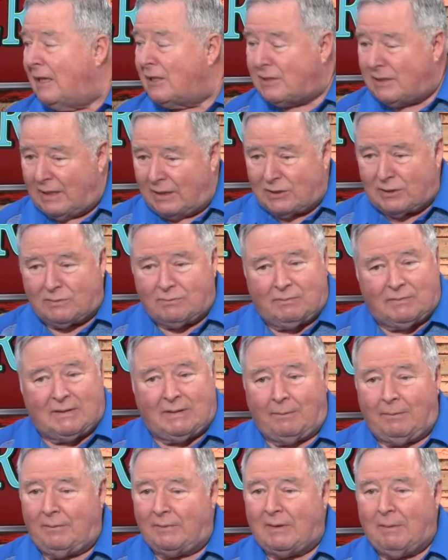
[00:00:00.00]
It's it's
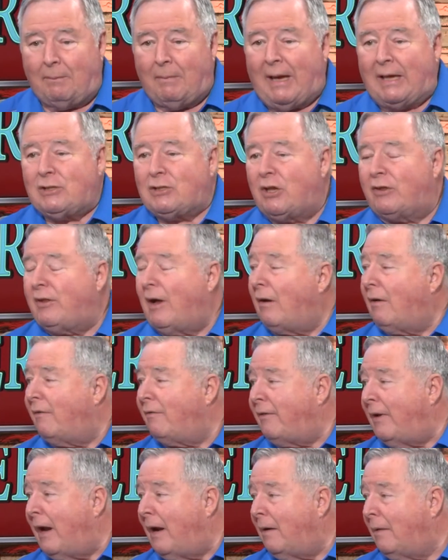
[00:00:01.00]
the, the major
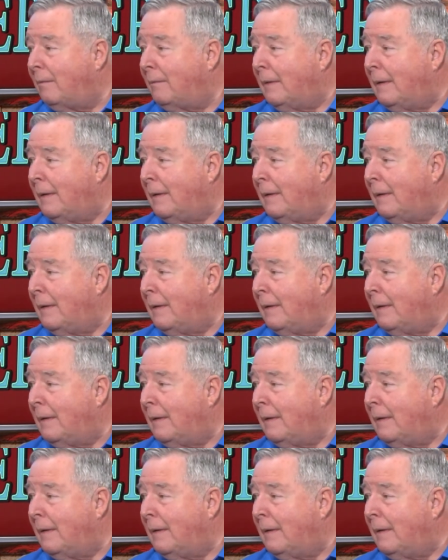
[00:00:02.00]
thoroughfare.